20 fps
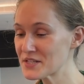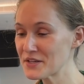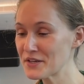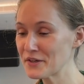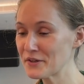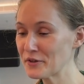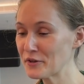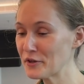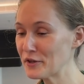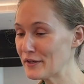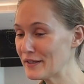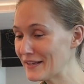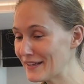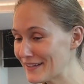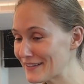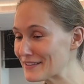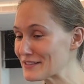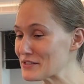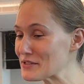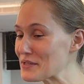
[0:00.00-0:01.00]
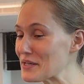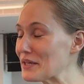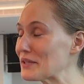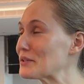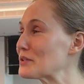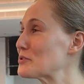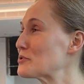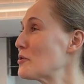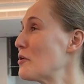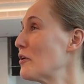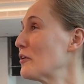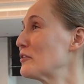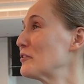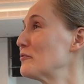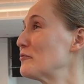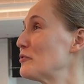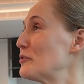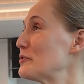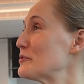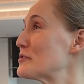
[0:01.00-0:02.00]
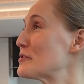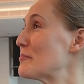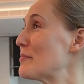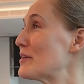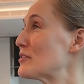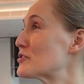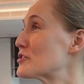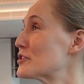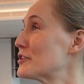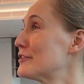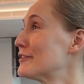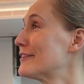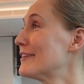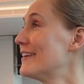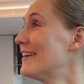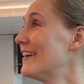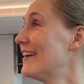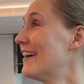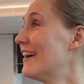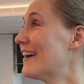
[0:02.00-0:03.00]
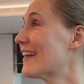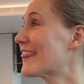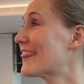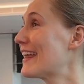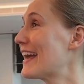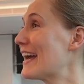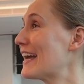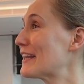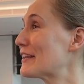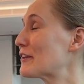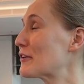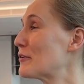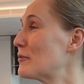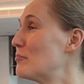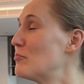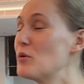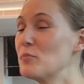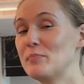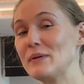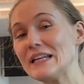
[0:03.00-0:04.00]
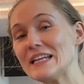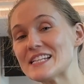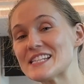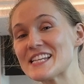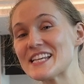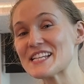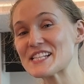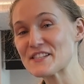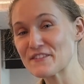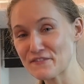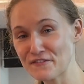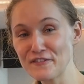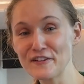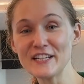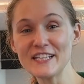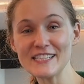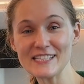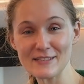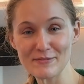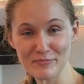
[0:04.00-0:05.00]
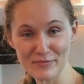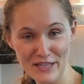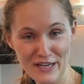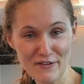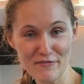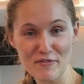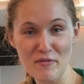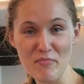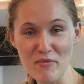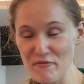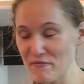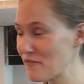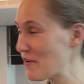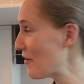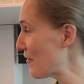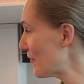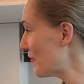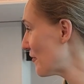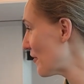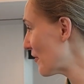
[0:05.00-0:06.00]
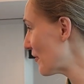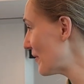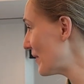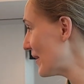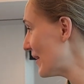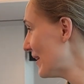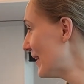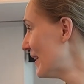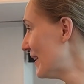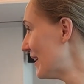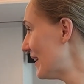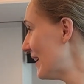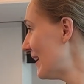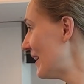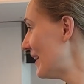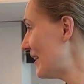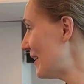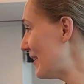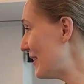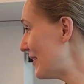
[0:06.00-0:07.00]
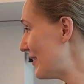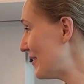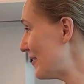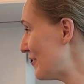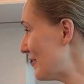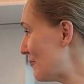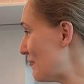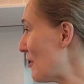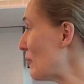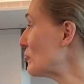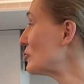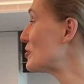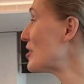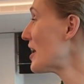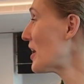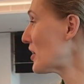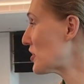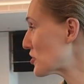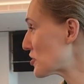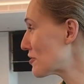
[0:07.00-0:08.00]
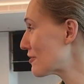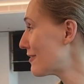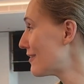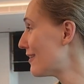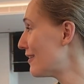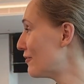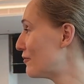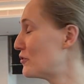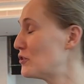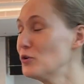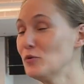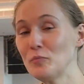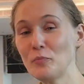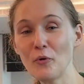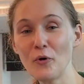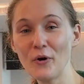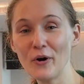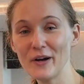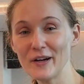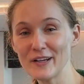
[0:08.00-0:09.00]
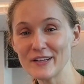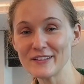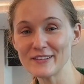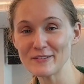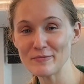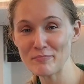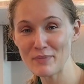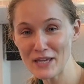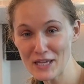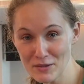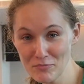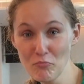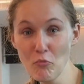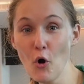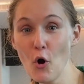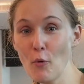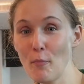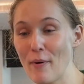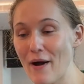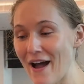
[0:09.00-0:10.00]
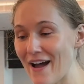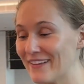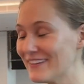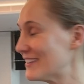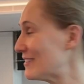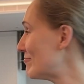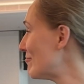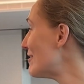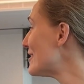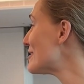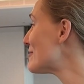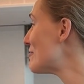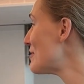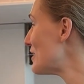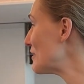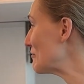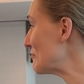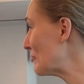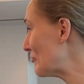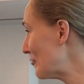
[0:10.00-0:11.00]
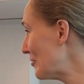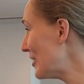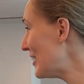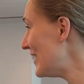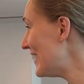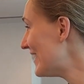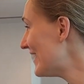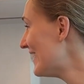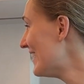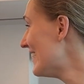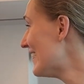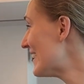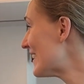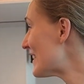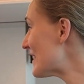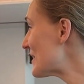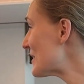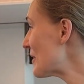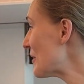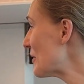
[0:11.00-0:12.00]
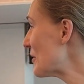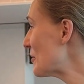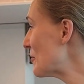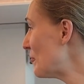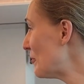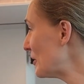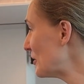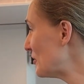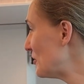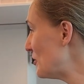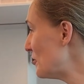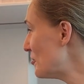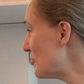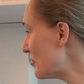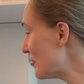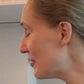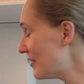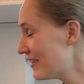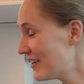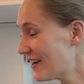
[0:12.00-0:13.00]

uh, earlier today in the talk, you've also mentioned that mobility is freedom, yeah, from the very, very uh, yes. Uh, foundational viewpoint. Being mobile, it means being free. Right. So what you